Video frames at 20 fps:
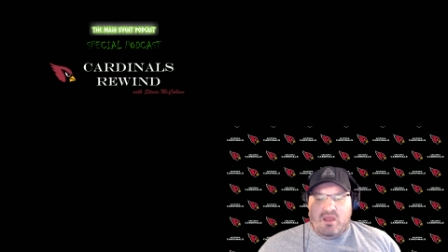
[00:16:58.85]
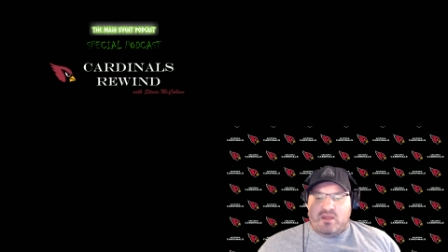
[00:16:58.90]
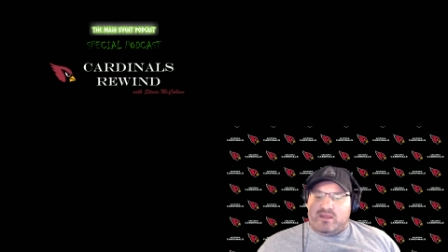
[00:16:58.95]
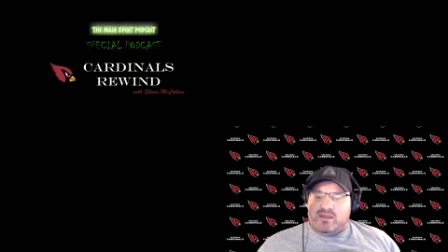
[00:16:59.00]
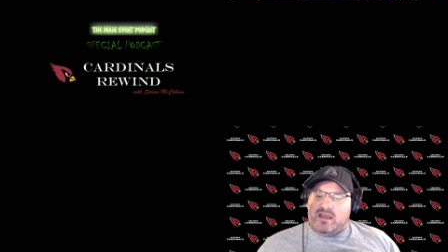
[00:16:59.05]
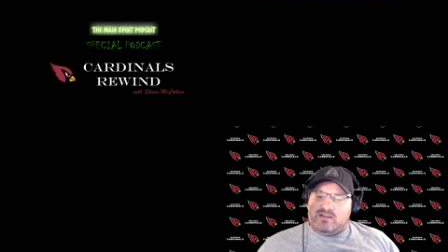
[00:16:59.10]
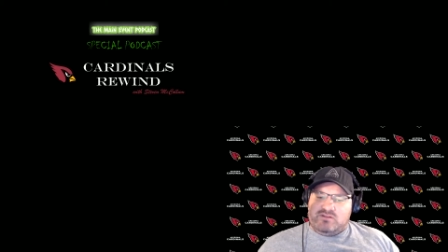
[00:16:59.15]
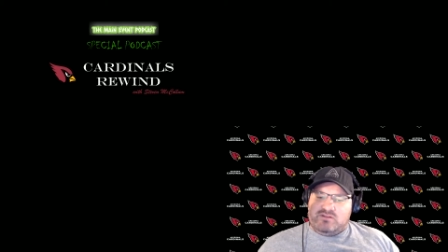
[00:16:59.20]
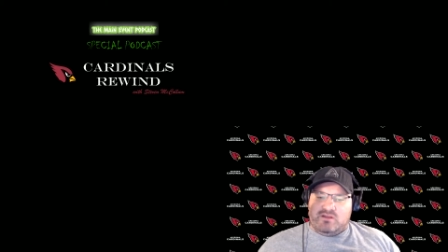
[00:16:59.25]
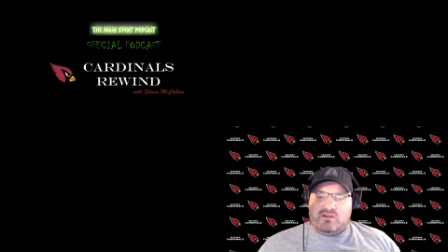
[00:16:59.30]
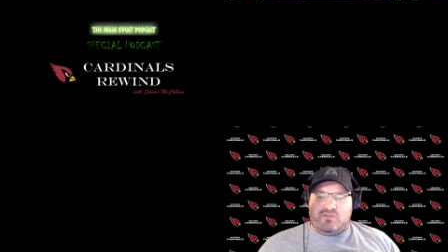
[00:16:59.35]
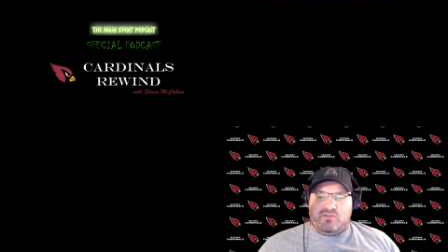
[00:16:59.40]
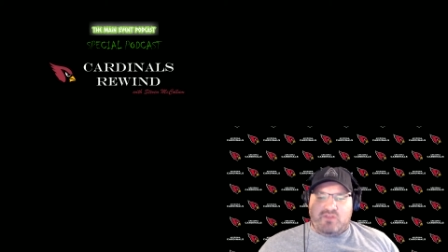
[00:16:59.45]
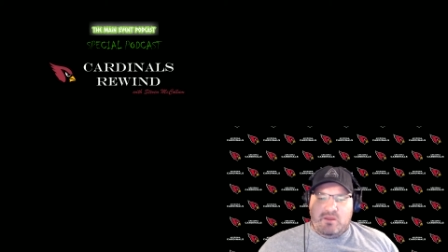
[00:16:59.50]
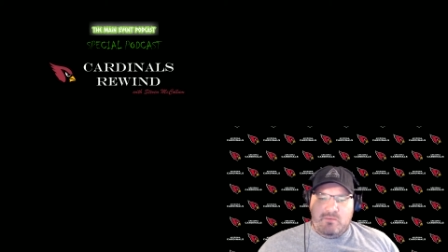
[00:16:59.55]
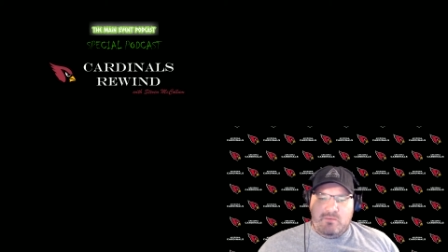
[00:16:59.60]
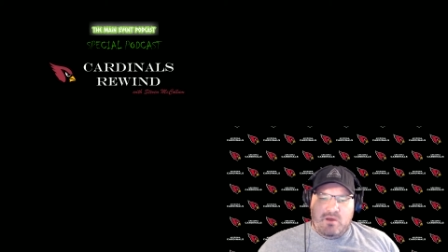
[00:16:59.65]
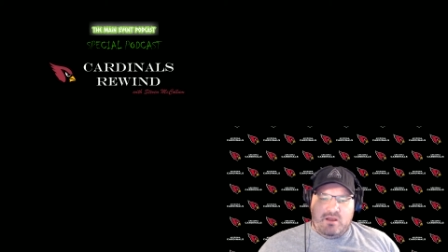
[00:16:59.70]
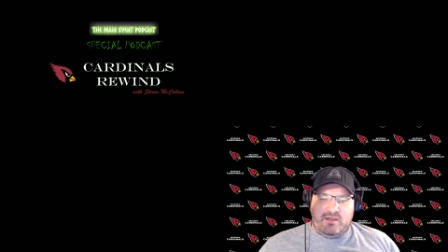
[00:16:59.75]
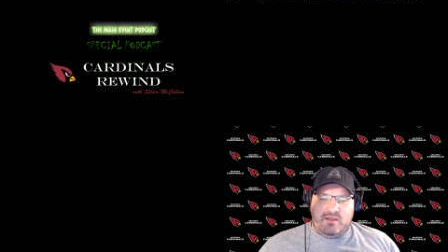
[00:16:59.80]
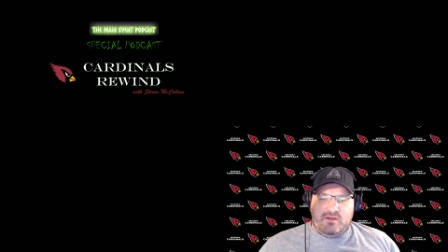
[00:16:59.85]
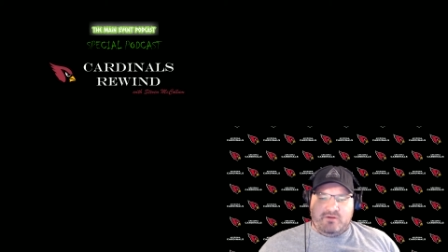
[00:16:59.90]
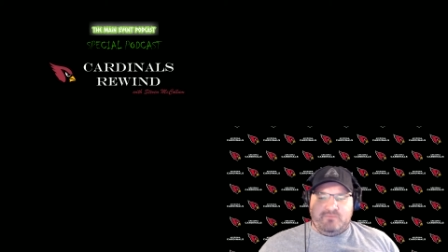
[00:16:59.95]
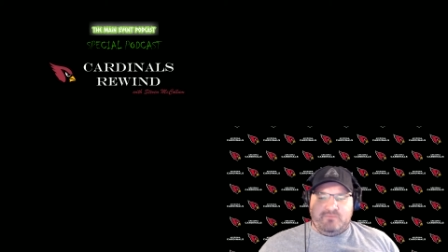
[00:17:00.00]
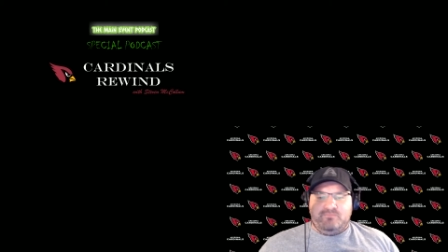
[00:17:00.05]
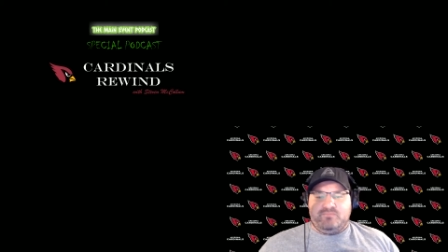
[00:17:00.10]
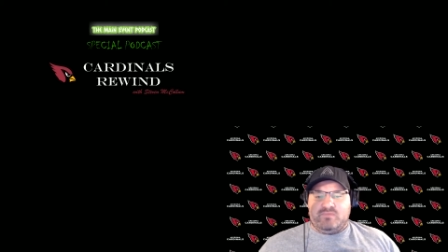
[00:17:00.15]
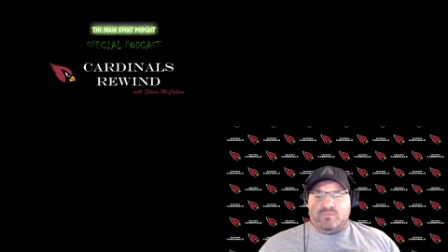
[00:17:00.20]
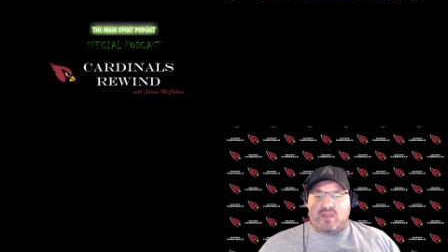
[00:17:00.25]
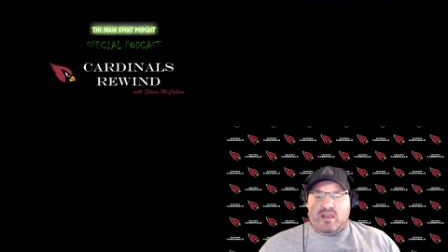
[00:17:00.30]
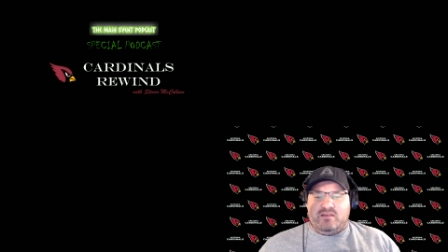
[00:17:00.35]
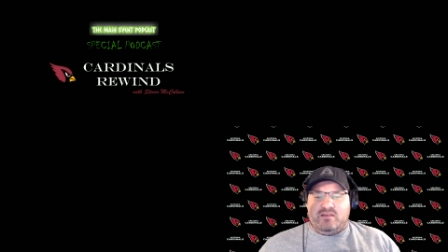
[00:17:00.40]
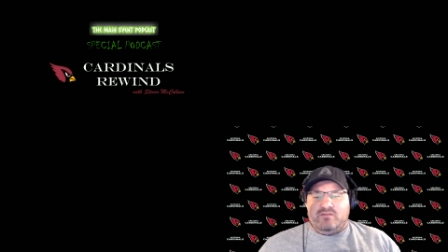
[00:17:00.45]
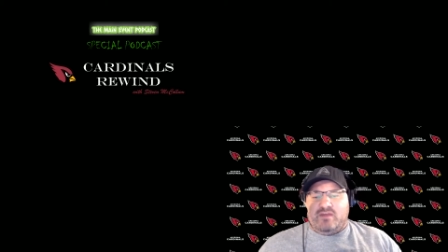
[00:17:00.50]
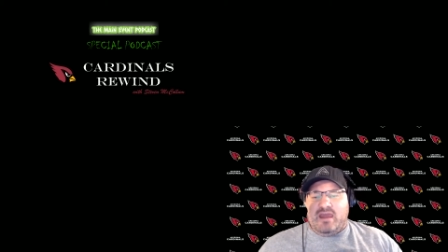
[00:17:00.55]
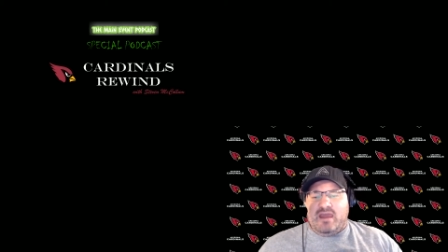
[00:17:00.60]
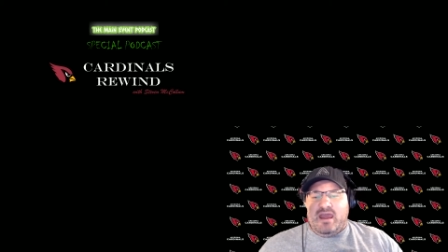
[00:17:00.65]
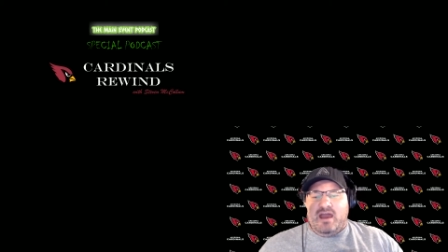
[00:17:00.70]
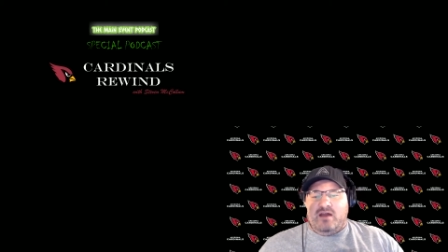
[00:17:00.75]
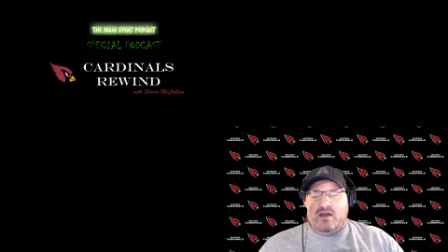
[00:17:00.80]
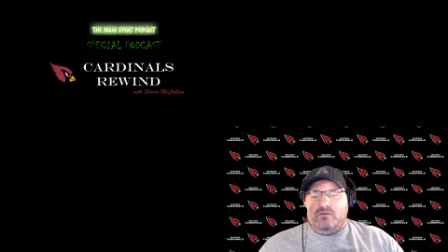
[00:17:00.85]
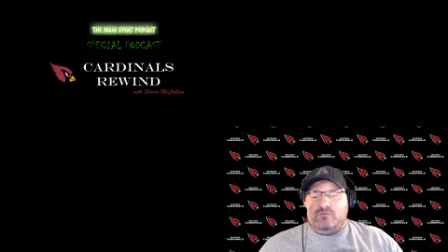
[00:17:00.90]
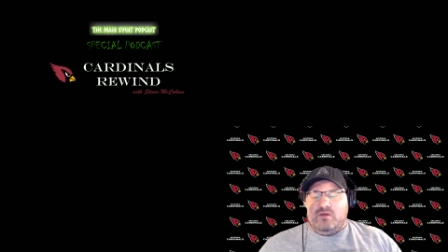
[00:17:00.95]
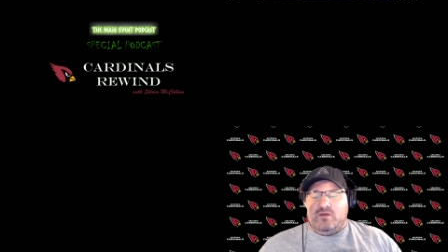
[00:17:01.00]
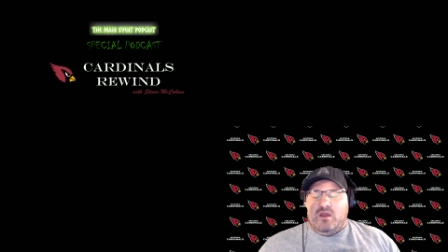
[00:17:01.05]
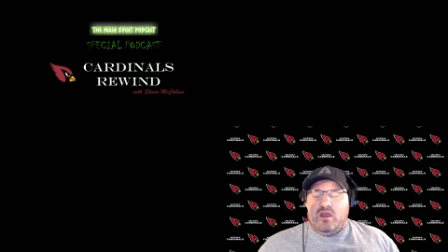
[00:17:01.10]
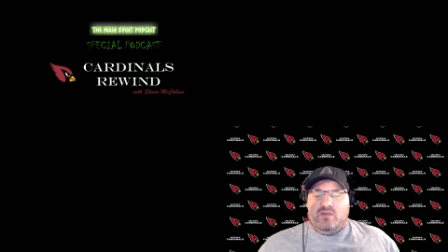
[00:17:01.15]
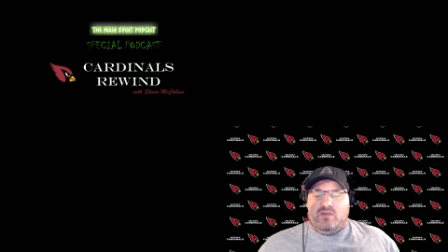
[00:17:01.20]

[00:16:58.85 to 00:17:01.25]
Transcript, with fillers: Catching a theme on here, end of the half.